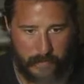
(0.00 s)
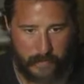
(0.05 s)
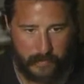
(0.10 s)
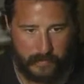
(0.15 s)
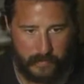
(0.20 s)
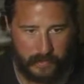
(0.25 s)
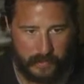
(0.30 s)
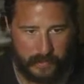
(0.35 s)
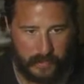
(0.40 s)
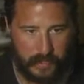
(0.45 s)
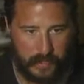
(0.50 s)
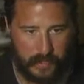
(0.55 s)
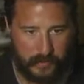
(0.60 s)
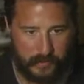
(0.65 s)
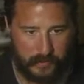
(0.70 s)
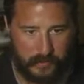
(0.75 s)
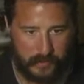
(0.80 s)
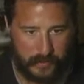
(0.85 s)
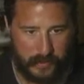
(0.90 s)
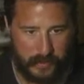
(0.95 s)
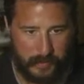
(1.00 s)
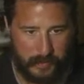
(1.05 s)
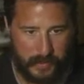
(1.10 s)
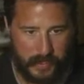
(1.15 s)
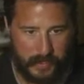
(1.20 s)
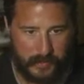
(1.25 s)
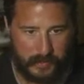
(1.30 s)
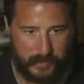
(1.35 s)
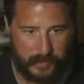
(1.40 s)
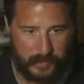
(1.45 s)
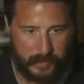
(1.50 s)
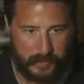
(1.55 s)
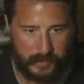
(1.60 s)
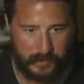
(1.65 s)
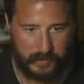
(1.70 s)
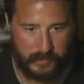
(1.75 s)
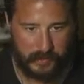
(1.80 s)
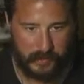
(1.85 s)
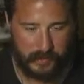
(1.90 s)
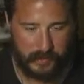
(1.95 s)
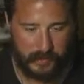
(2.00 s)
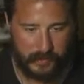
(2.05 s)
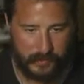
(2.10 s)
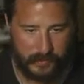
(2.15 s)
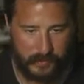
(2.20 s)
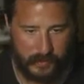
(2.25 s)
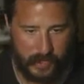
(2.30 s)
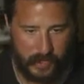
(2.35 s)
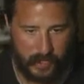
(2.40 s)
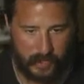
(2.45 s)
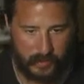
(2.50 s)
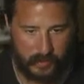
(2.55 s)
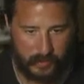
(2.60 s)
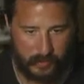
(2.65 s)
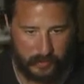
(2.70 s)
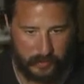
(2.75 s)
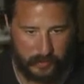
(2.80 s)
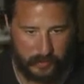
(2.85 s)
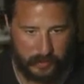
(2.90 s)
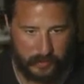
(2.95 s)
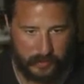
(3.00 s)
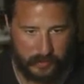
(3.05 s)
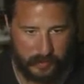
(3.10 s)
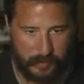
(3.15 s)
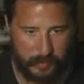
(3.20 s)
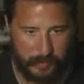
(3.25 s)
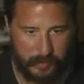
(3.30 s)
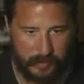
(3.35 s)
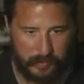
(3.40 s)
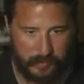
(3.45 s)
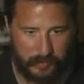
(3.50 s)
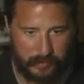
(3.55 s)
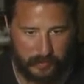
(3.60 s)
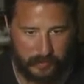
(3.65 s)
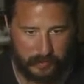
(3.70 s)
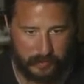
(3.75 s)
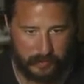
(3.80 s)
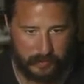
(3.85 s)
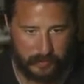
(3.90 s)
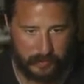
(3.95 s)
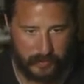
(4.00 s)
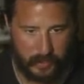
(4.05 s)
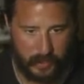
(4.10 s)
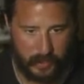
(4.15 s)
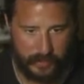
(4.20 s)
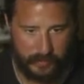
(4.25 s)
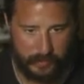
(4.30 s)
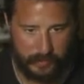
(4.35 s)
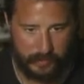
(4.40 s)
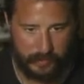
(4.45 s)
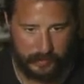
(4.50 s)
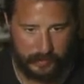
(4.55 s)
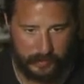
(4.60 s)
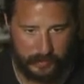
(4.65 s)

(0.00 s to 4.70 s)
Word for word: fun colors. Oh man, they're gonna just dog this one. I'm gonna fucking audible.